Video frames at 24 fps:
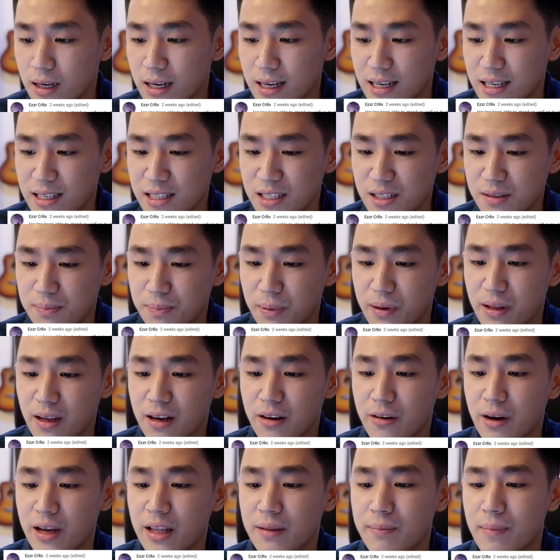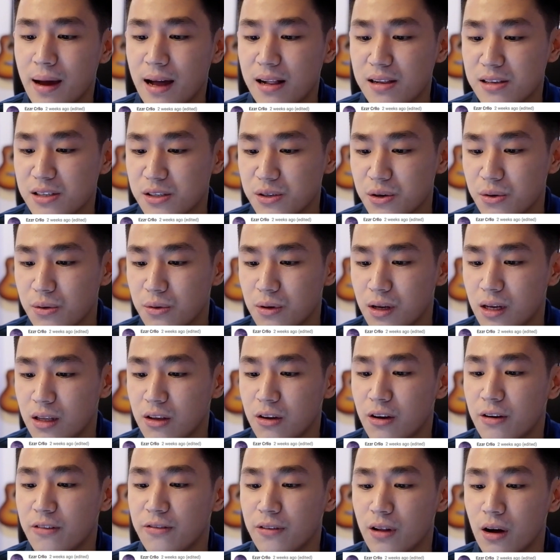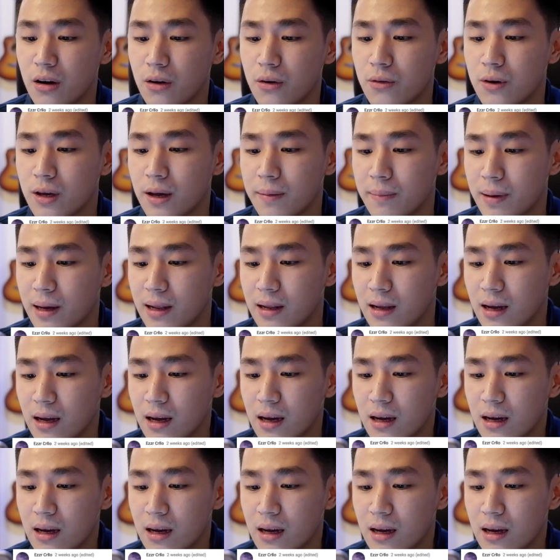is but a great milestone in your vlog, Kuya Ben.